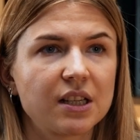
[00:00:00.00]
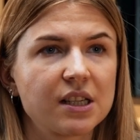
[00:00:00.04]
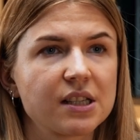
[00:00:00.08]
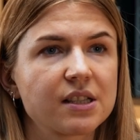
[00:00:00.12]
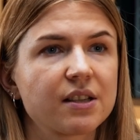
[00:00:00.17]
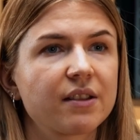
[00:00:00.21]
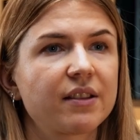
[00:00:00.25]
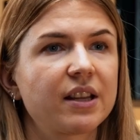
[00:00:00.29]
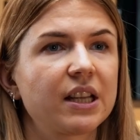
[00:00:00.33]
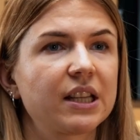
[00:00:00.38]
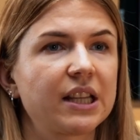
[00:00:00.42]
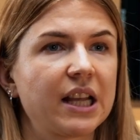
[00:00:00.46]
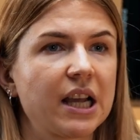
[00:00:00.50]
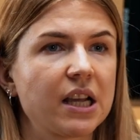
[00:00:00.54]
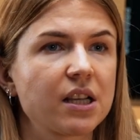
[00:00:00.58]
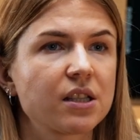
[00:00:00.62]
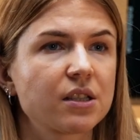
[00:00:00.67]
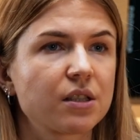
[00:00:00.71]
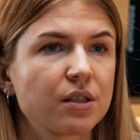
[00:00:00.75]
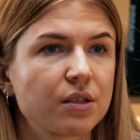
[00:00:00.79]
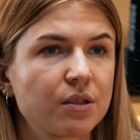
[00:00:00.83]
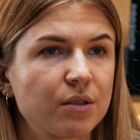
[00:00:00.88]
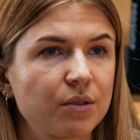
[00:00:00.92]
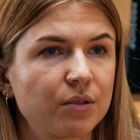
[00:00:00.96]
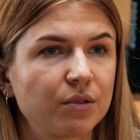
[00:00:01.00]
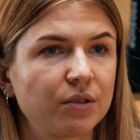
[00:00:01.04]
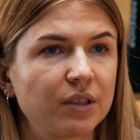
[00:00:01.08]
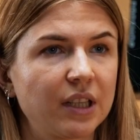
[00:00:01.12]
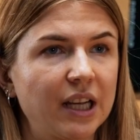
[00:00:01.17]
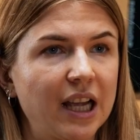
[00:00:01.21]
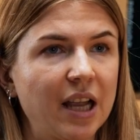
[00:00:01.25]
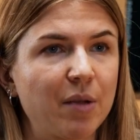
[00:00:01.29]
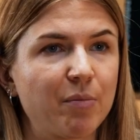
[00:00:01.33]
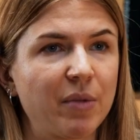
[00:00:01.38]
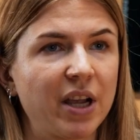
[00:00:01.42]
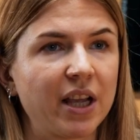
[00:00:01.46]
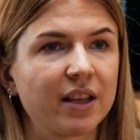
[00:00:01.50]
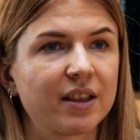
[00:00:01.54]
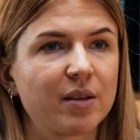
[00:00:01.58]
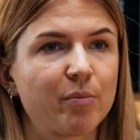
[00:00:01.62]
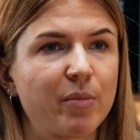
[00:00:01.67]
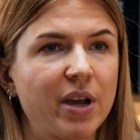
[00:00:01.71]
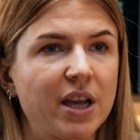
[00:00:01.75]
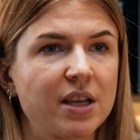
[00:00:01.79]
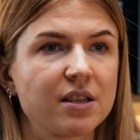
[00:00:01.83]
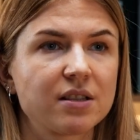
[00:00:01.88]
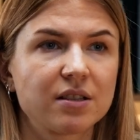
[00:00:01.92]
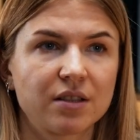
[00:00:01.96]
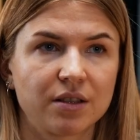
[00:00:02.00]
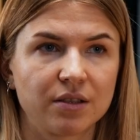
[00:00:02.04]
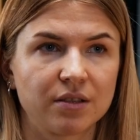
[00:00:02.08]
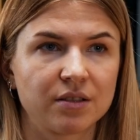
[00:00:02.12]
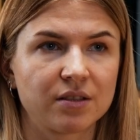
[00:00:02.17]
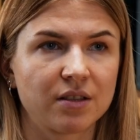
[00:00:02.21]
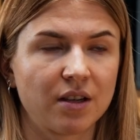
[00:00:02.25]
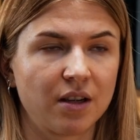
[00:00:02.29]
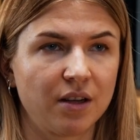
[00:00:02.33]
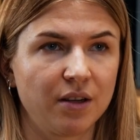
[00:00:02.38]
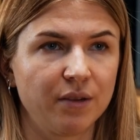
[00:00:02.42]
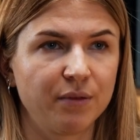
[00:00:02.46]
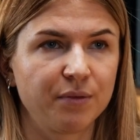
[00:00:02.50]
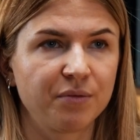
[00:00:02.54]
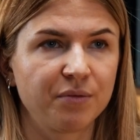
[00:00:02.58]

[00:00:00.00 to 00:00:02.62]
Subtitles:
is the next tool I make the best use of.